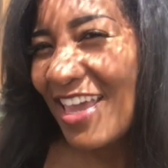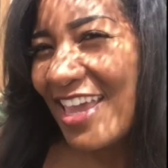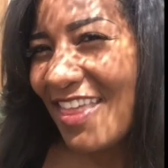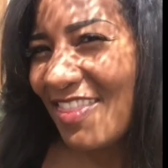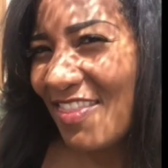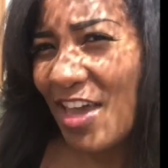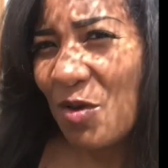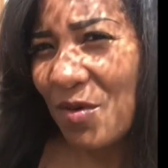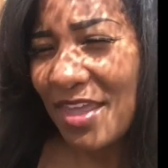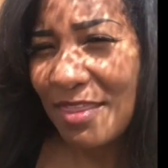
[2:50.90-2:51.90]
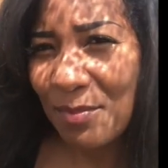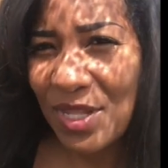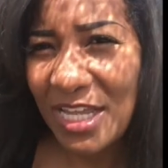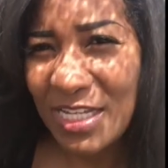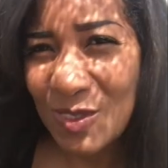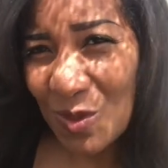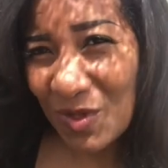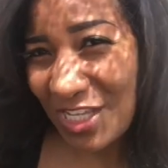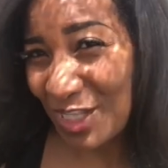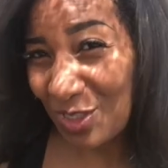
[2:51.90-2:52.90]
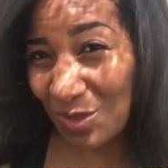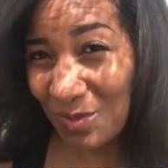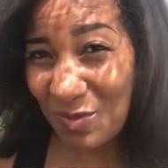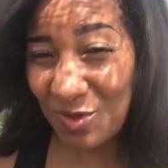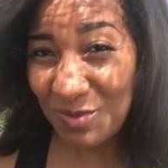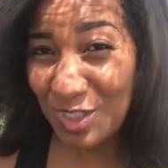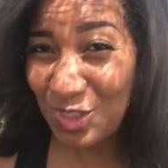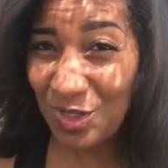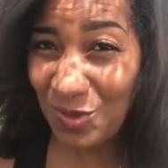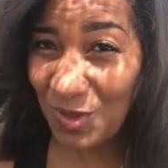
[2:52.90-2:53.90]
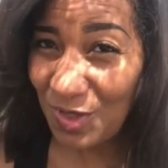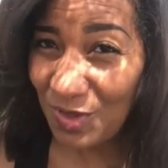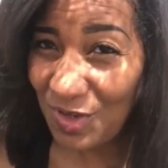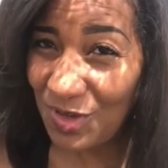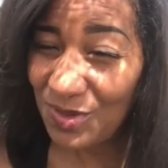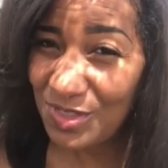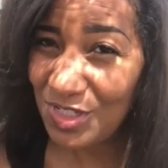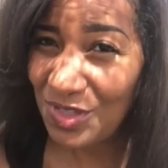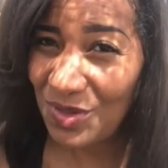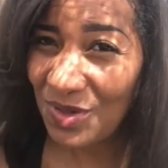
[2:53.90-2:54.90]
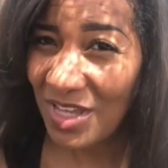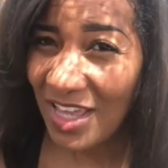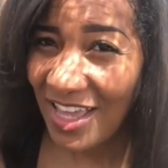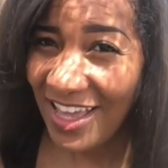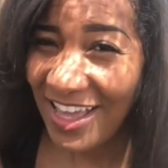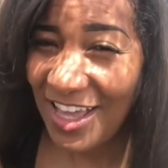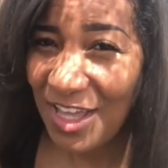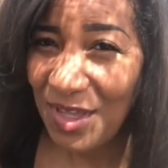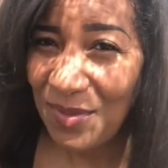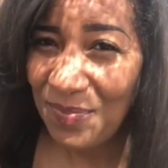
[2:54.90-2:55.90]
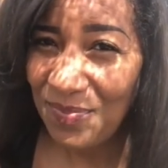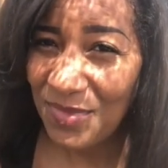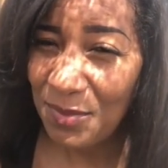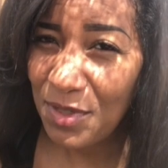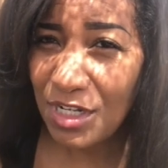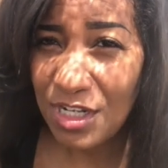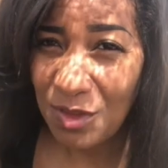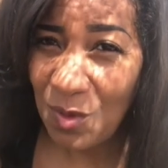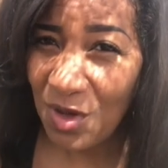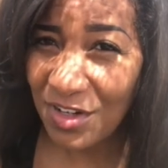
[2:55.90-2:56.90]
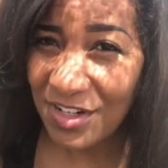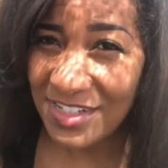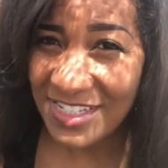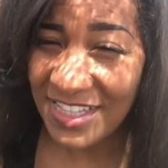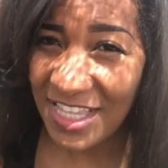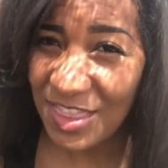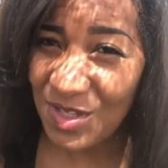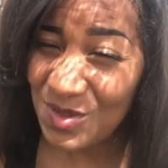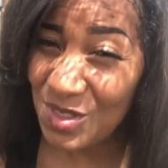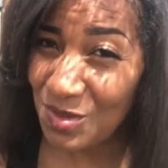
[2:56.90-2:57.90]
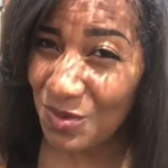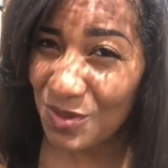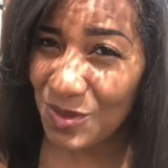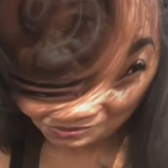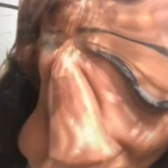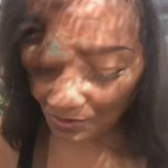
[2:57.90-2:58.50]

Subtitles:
And then that way the plant is already a little bit more mature when you go to put it in the water to let those new roots grow.